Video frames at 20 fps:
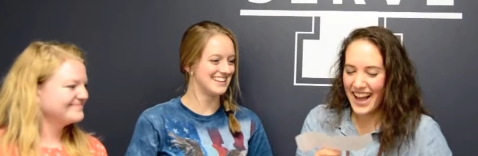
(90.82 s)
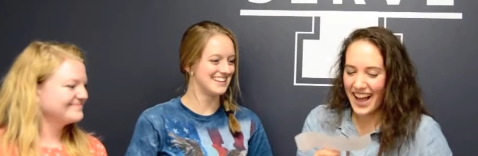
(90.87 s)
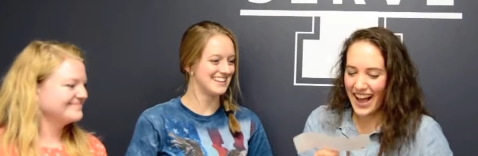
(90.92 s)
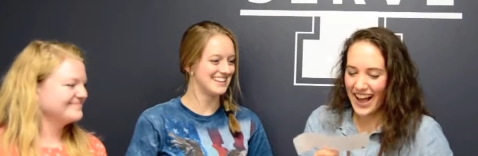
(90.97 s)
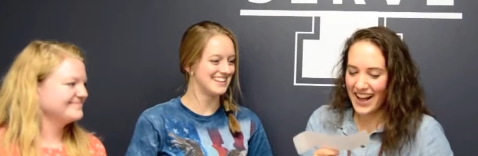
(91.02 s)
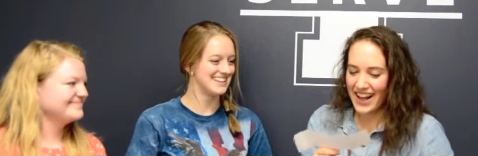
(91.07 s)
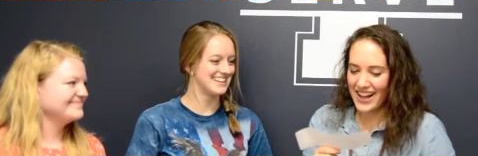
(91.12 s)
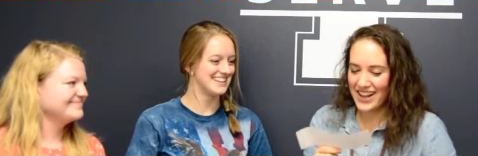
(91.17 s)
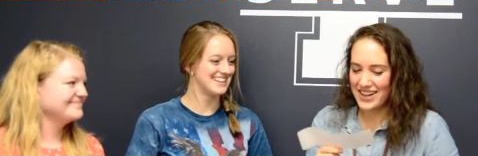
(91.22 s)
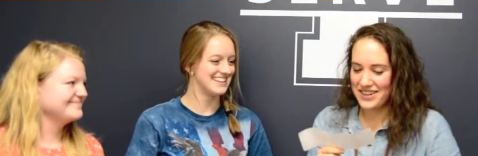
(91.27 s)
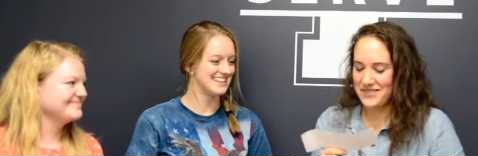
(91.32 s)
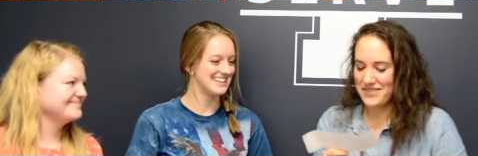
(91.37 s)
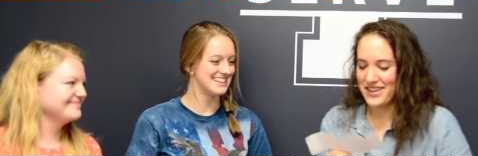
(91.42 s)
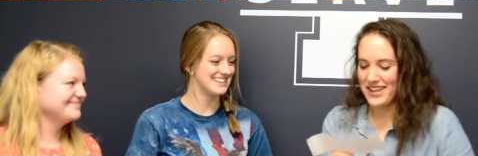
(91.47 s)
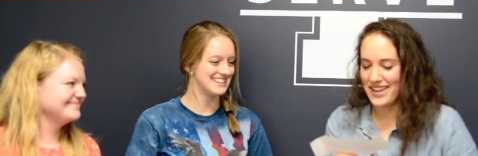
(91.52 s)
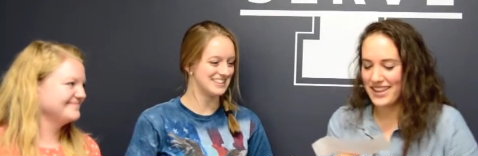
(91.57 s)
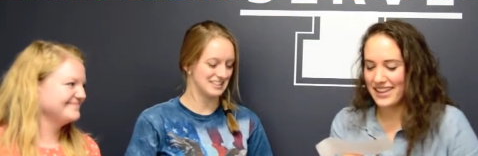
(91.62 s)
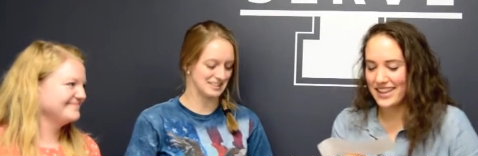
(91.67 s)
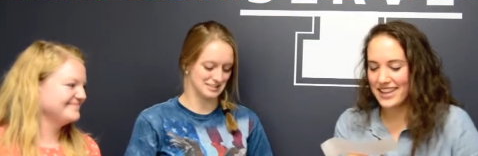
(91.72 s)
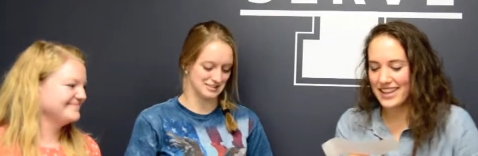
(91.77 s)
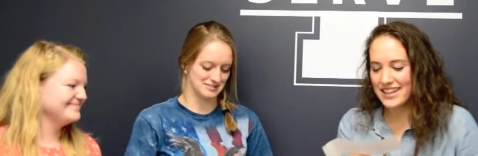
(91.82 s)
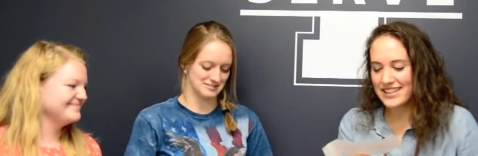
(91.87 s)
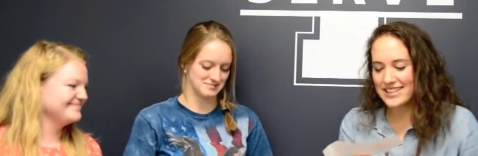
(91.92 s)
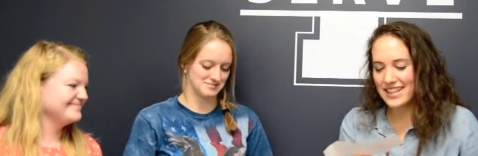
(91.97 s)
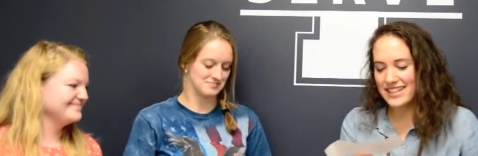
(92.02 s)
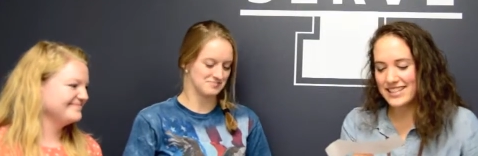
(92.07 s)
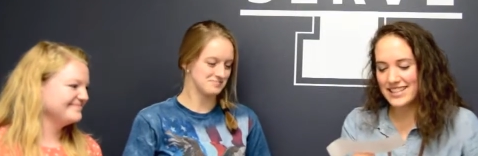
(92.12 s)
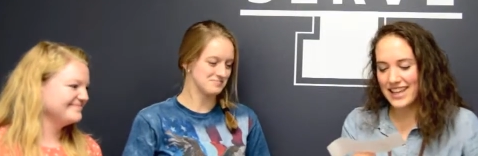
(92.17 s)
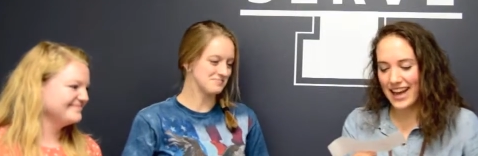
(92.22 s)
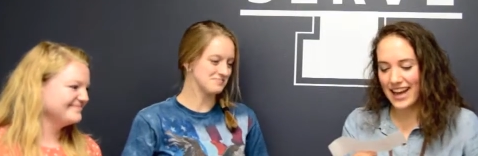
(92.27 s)
Speaker 1: um, the king
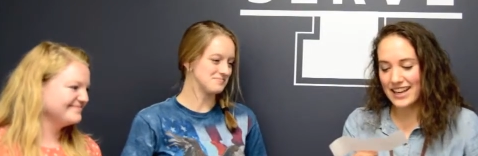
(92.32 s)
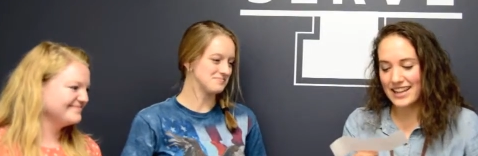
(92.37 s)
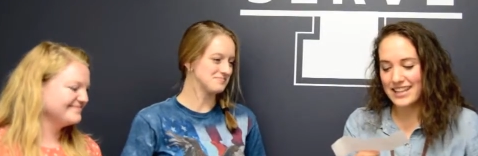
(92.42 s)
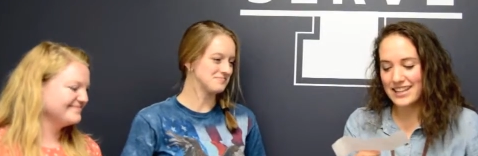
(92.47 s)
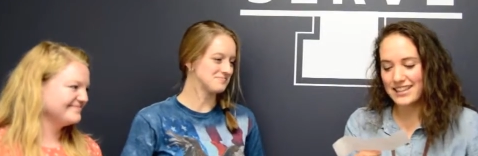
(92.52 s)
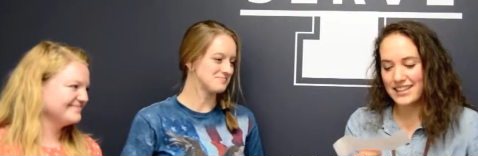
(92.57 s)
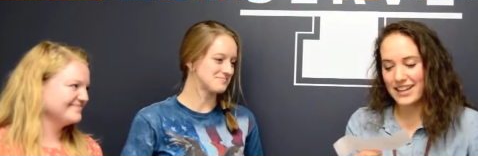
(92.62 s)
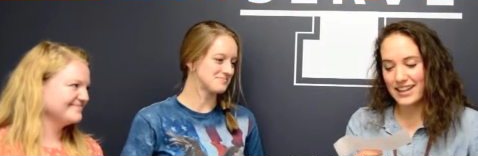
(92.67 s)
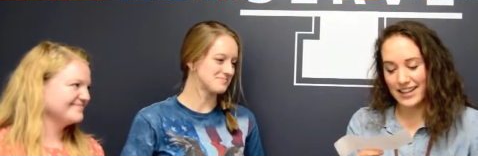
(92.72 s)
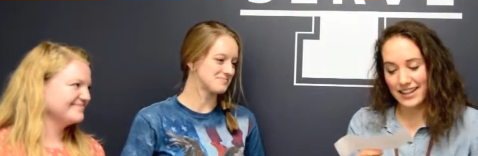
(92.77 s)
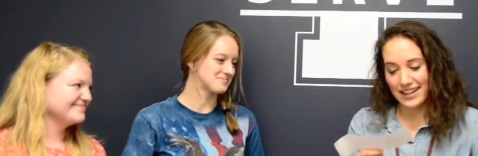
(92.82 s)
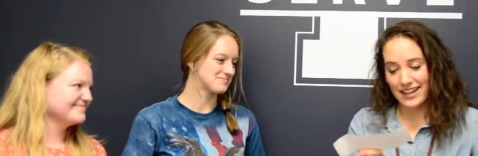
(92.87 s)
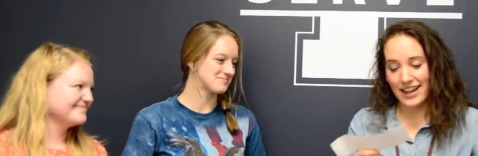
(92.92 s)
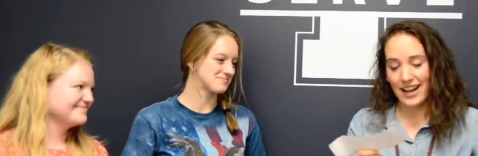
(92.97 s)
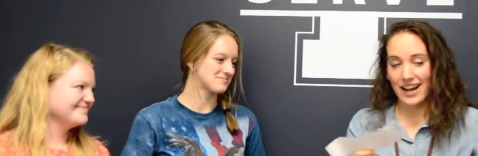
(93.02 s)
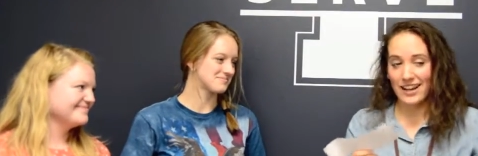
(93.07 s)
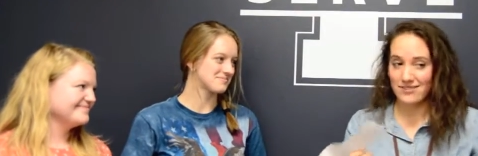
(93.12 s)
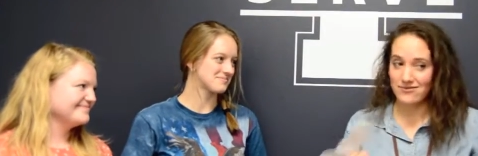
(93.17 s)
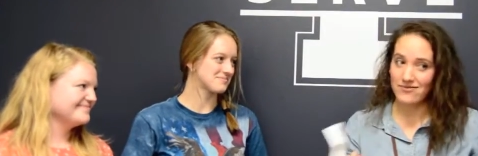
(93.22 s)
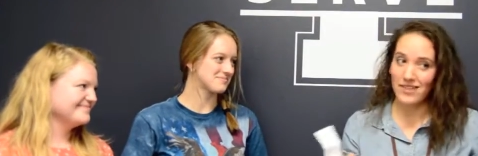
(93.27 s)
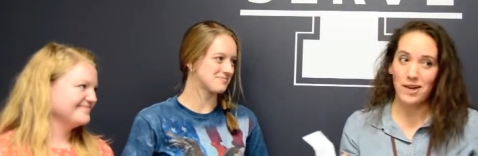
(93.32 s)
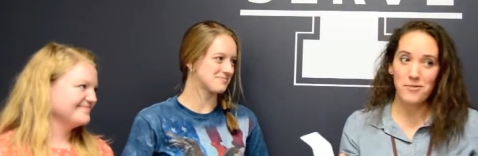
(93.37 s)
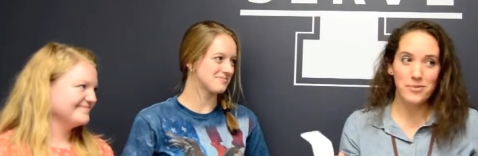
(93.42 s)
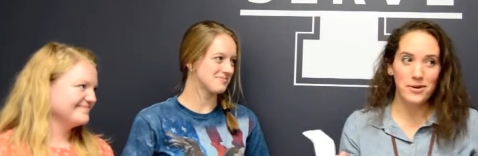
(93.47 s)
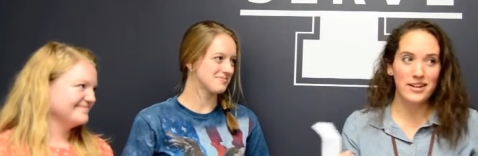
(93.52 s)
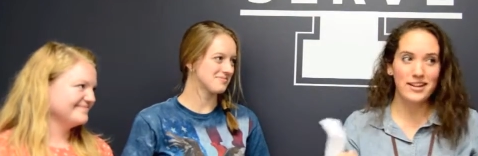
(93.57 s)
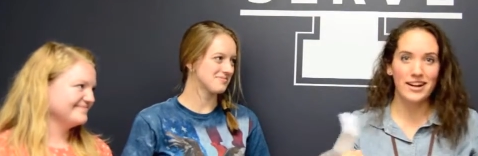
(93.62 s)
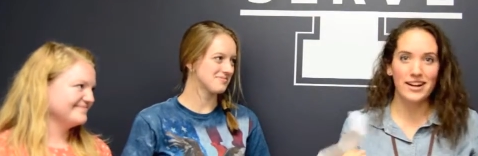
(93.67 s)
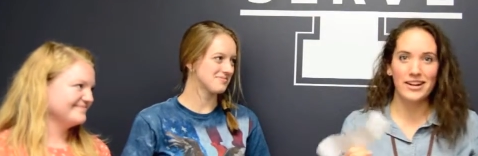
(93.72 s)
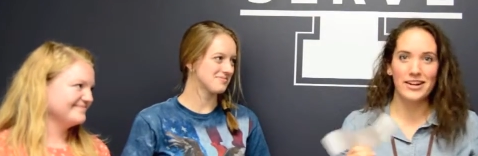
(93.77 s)
size candy, like, I'm pretty
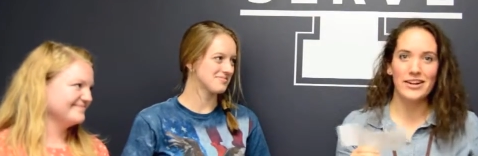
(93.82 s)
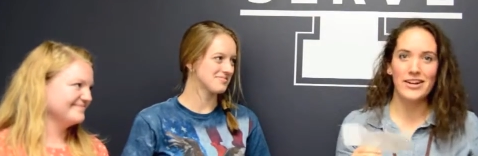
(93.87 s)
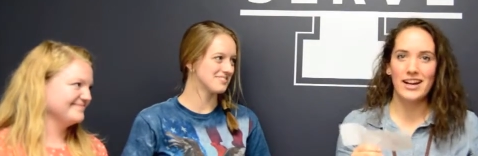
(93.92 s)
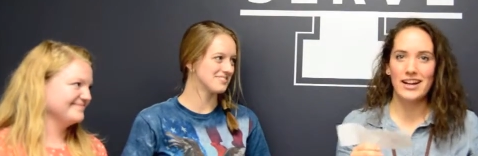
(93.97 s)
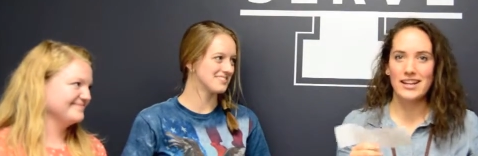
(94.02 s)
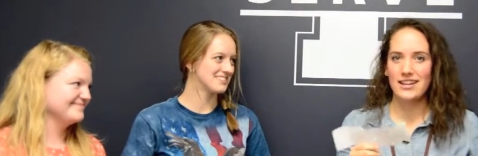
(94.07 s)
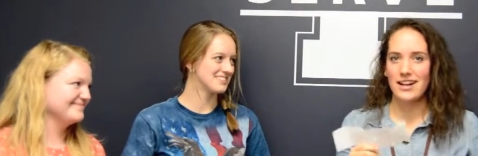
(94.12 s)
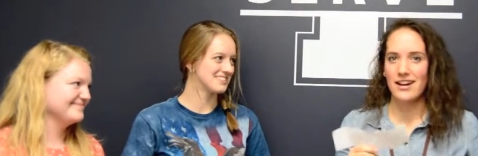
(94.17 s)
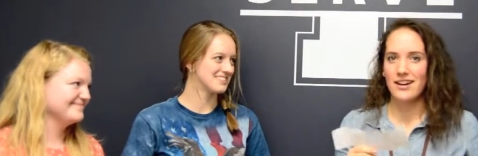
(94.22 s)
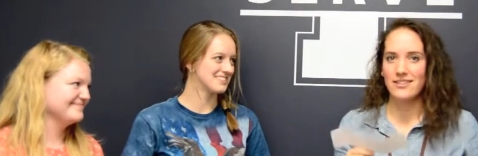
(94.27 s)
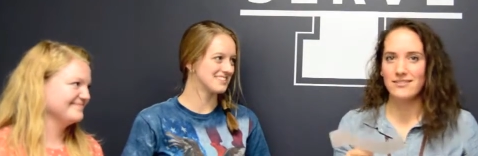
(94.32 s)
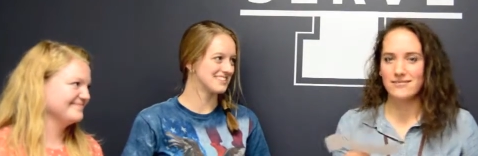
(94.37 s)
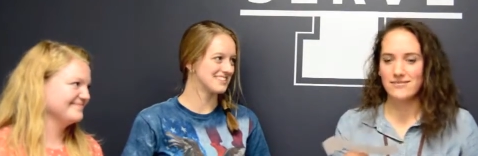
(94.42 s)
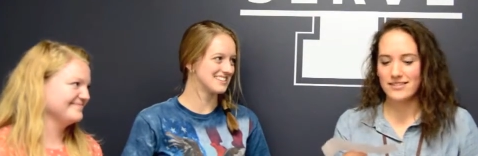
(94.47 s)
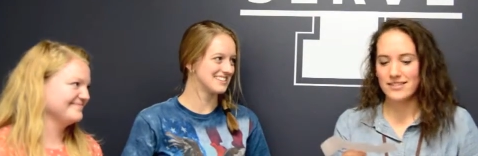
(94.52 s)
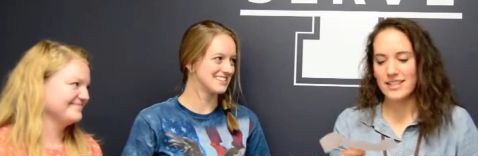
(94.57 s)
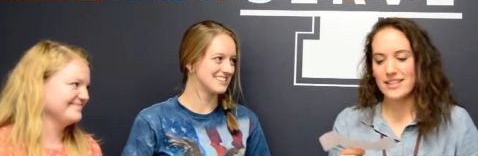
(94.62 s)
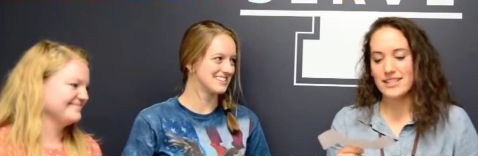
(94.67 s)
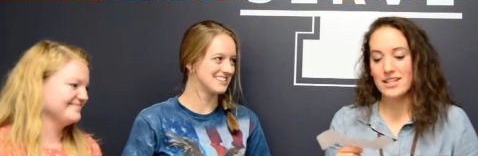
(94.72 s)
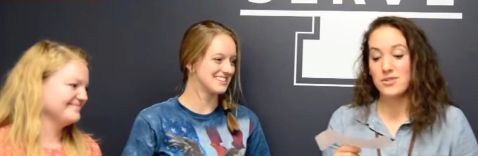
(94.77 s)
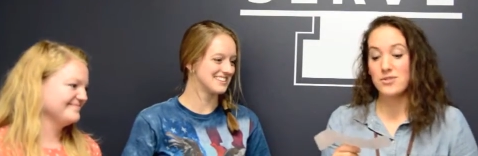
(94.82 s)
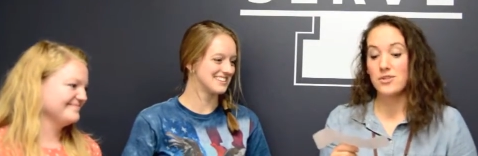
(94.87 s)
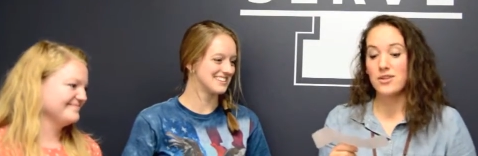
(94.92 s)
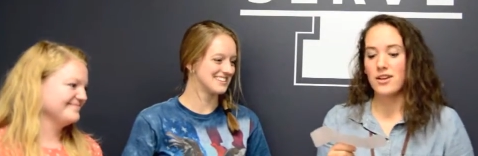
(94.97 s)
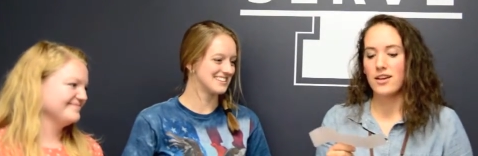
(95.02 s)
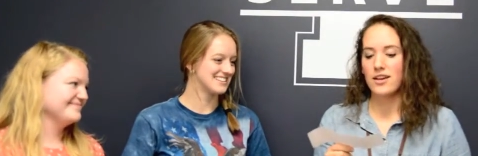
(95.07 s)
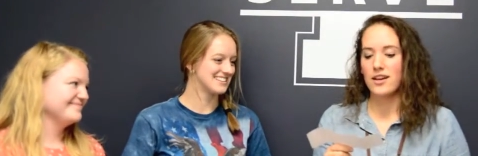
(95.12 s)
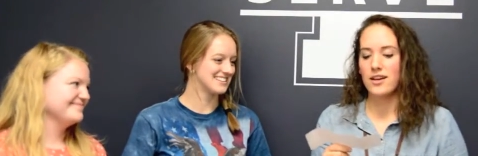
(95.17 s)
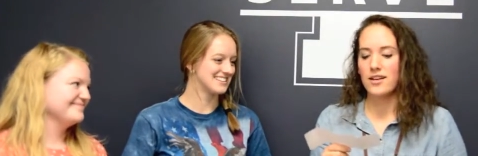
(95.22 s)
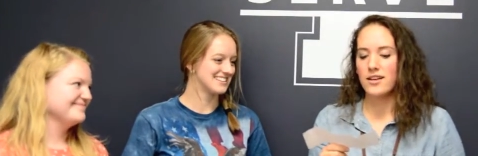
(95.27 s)
hungry right now. That sounds really
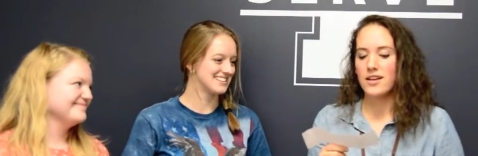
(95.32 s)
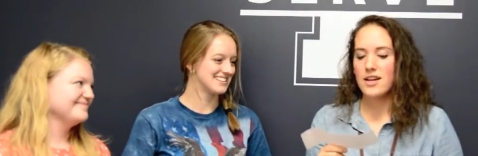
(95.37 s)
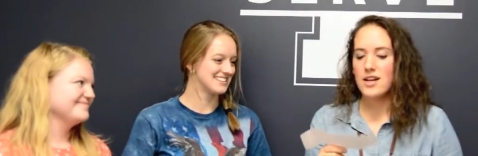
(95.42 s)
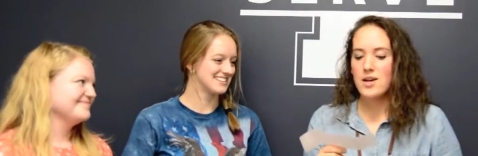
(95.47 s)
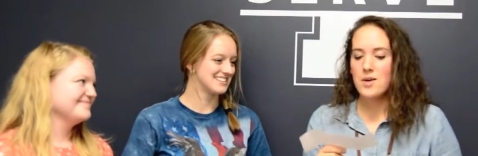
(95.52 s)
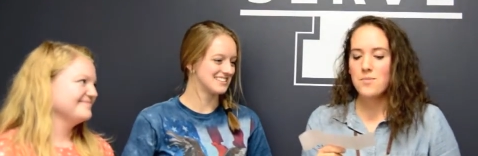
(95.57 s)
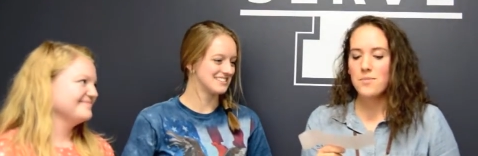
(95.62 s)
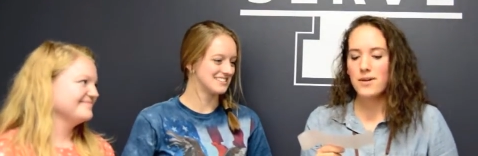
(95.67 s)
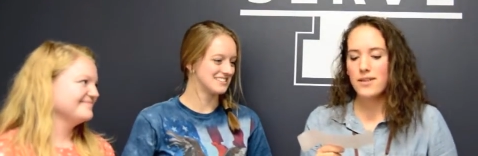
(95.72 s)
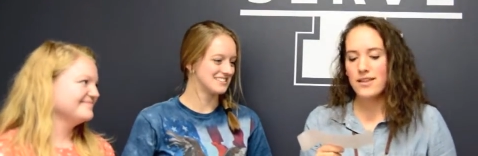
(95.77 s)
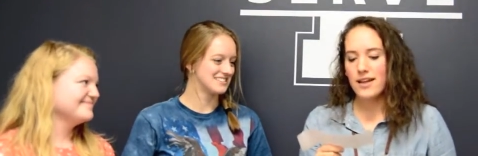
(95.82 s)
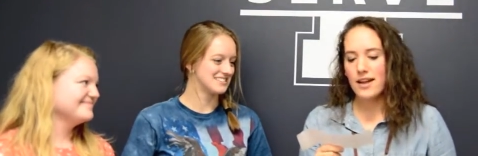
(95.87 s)
good. But